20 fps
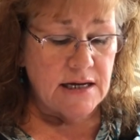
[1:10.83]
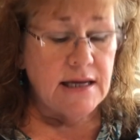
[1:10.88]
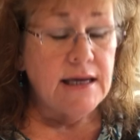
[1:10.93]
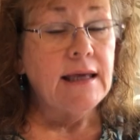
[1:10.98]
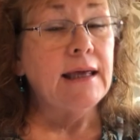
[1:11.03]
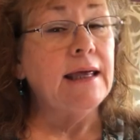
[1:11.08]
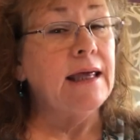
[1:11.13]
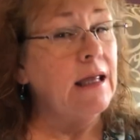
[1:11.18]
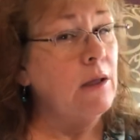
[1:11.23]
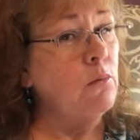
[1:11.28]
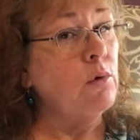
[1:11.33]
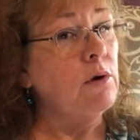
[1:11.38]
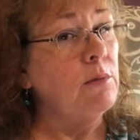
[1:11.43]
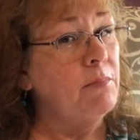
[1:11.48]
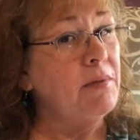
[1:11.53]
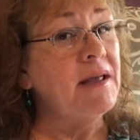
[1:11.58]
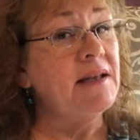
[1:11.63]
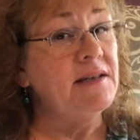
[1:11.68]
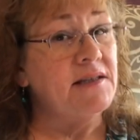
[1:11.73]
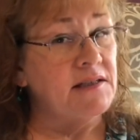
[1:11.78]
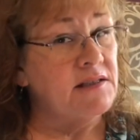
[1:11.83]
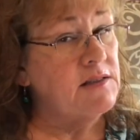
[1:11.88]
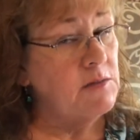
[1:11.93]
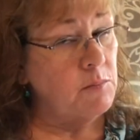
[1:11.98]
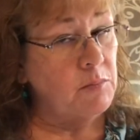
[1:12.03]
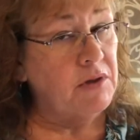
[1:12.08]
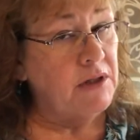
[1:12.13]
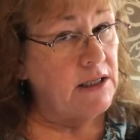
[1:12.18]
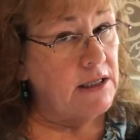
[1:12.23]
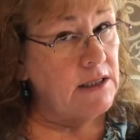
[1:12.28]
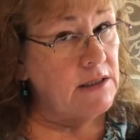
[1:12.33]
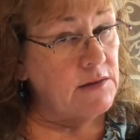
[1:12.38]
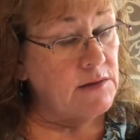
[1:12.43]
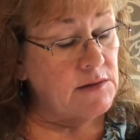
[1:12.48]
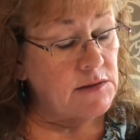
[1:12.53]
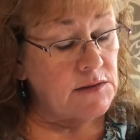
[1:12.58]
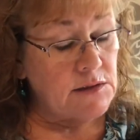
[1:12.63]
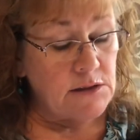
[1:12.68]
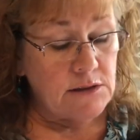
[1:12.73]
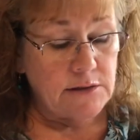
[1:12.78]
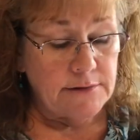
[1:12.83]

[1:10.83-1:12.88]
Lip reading: he would be displeased.